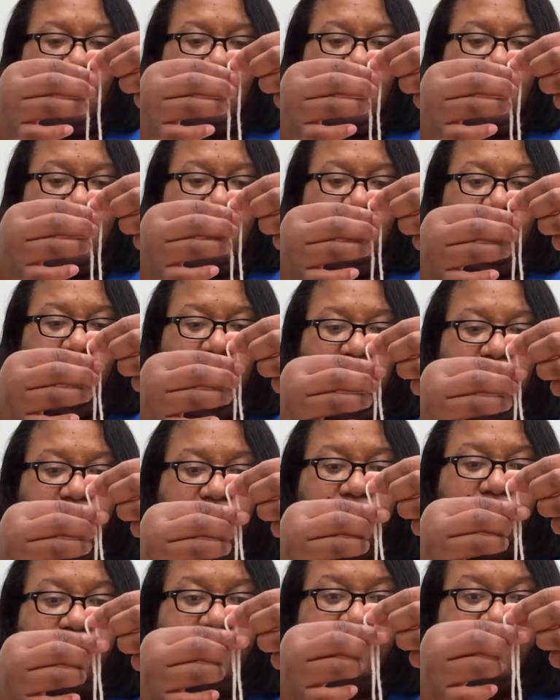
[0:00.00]
and you
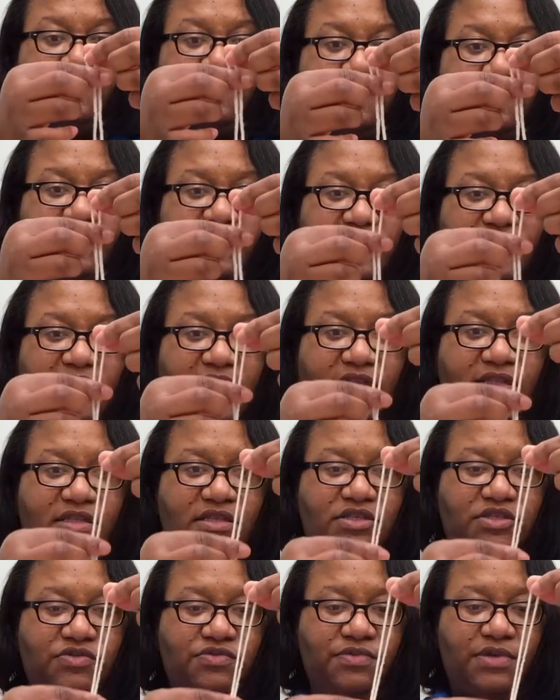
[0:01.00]
wanna take the
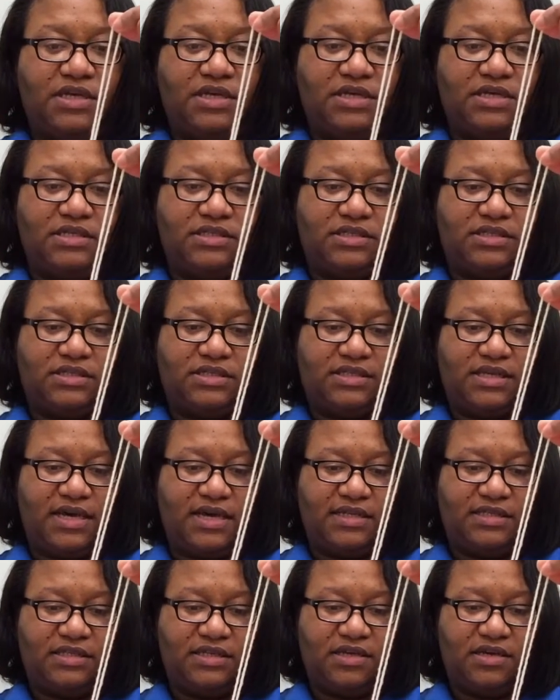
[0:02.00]
two ends that's
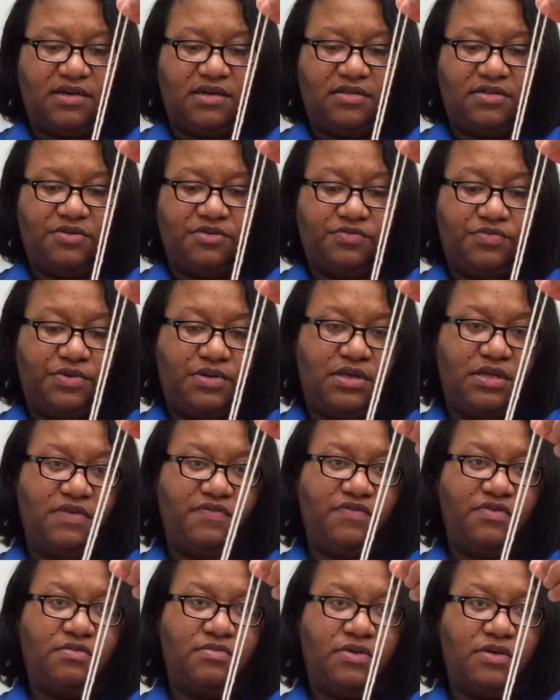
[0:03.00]
tied together, you wanna
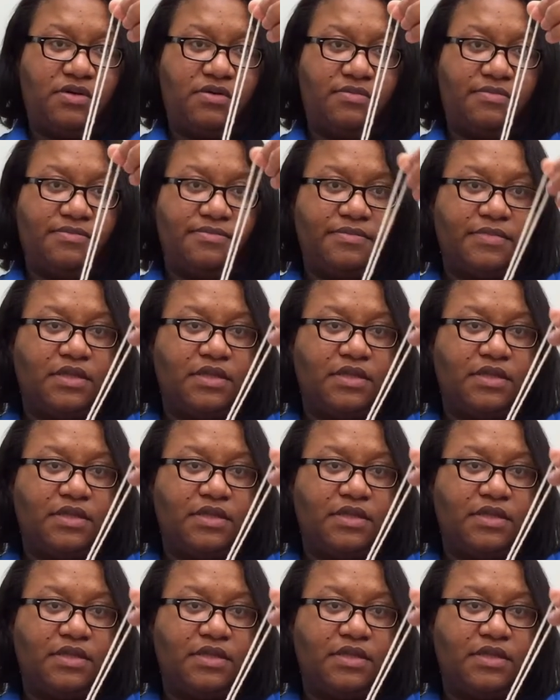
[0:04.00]
even them up,